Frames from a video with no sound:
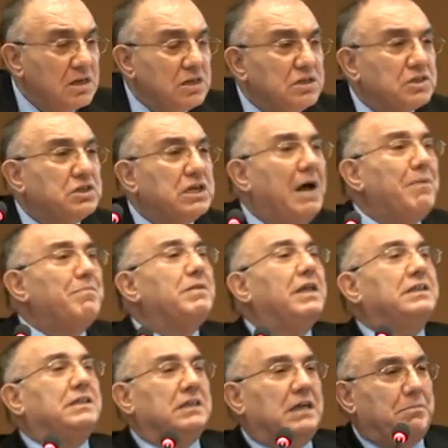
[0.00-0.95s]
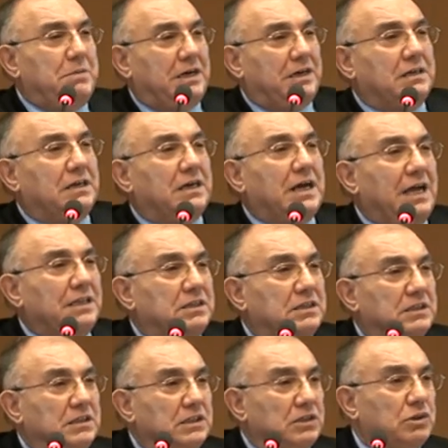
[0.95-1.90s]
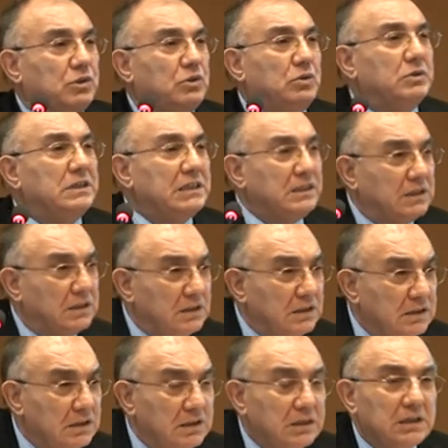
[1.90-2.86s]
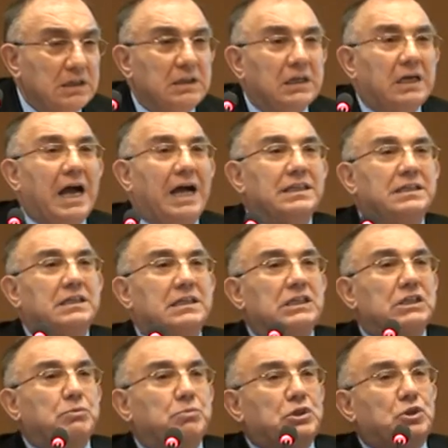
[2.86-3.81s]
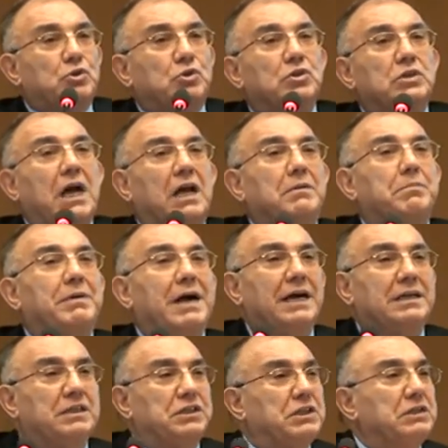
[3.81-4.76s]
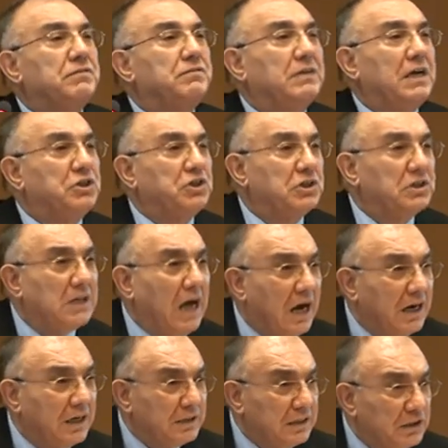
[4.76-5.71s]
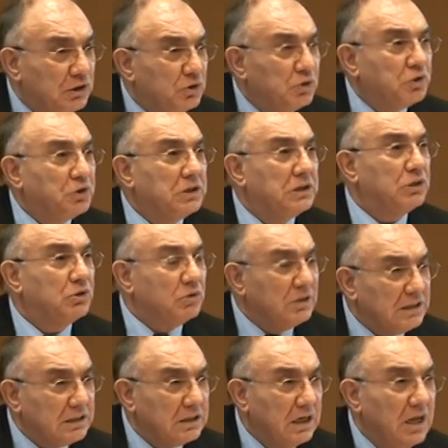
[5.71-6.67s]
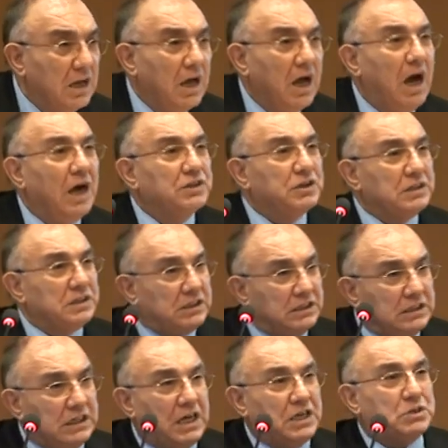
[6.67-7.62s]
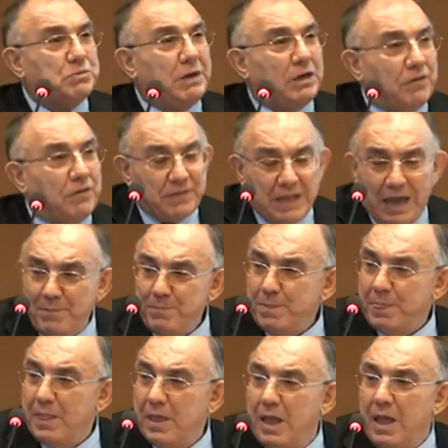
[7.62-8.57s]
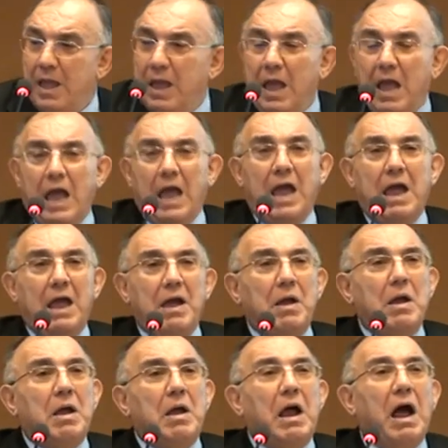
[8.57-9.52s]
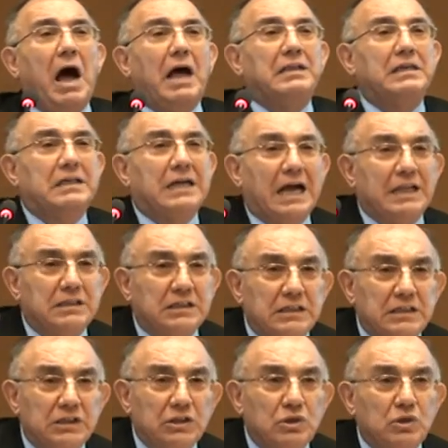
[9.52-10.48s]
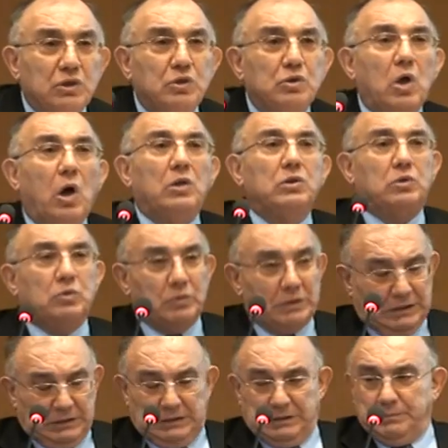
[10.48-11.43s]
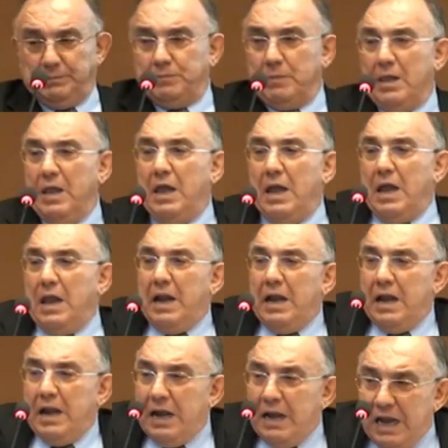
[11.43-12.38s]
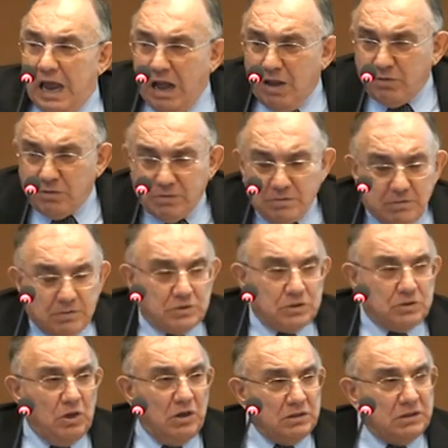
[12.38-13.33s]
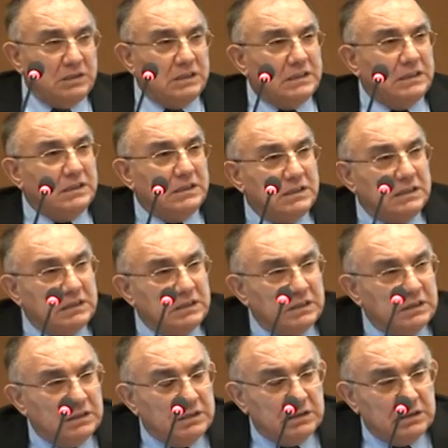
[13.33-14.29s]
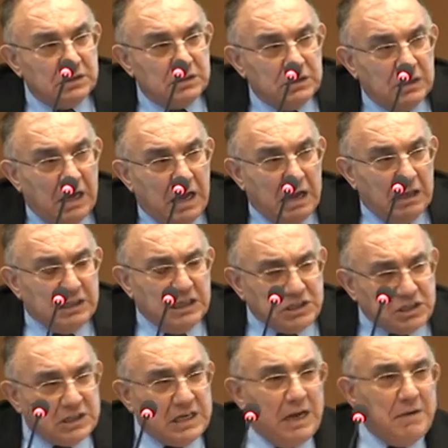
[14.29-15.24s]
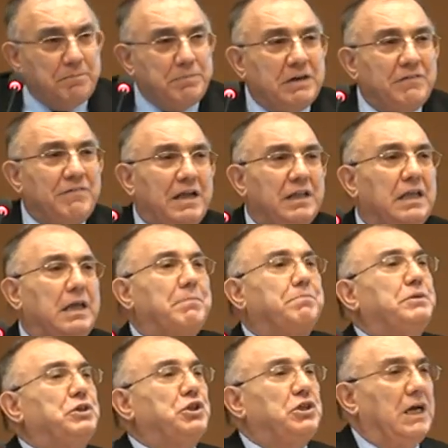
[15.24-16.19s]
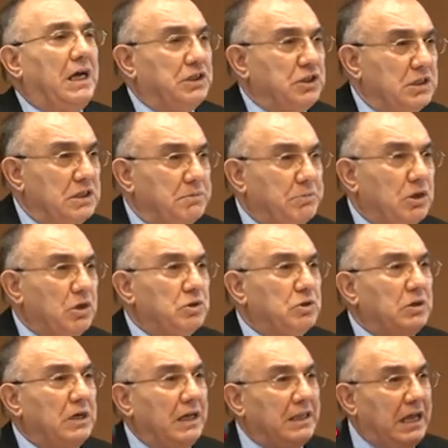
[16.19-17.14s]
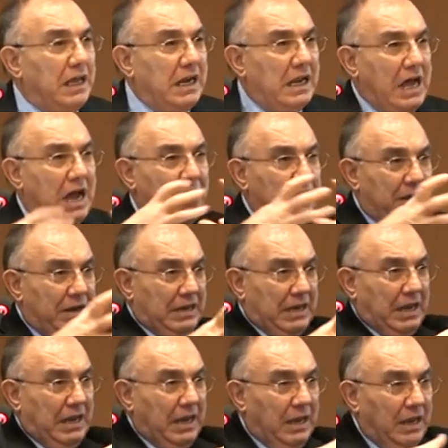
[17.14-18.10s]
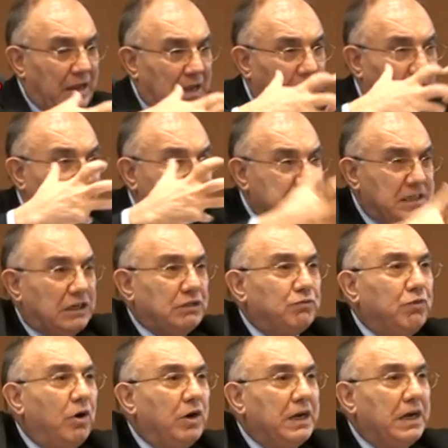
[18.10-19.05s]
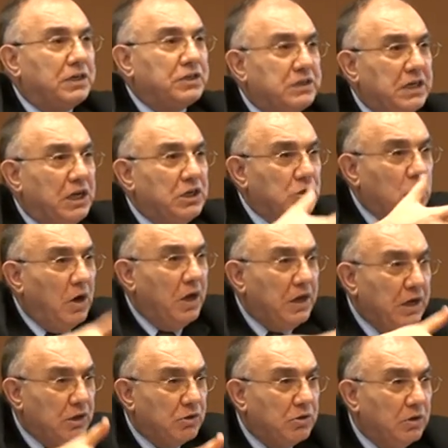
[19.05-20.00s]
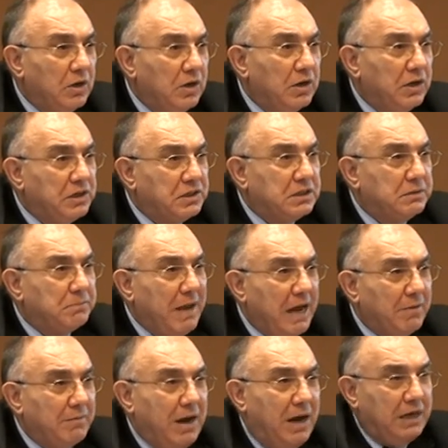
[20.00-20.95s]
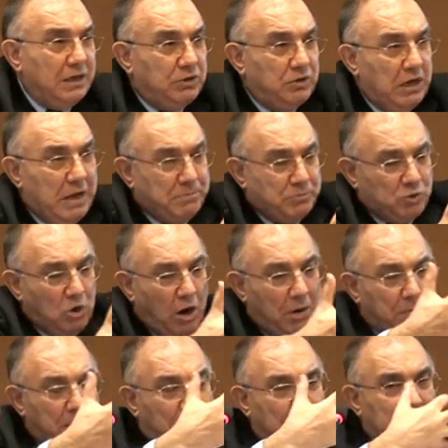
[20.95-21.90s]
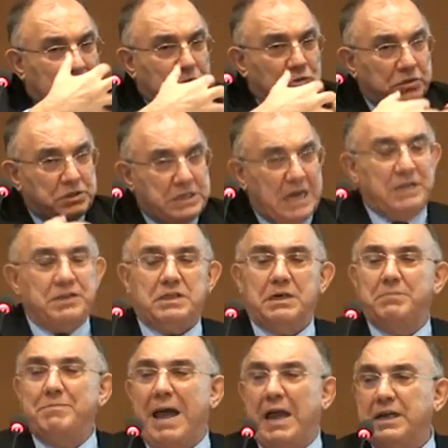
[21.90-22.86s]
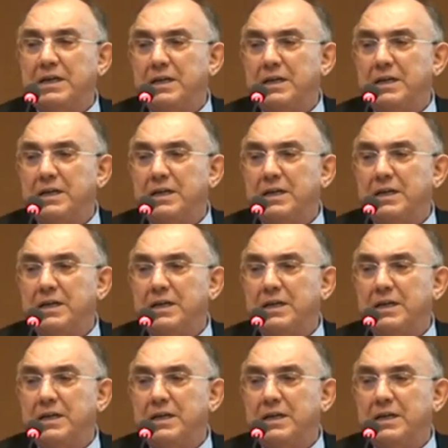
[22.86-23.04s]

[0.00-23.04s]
Some Latin American countries do it. The countries which do not practice inflation targeting usually do it. Argentina is one them. Other countries don't do it. Now, certainly, this can prevent appreciation because you're not allowing the excess foreign exchange going into interbank market, you're absorbing it into central bank.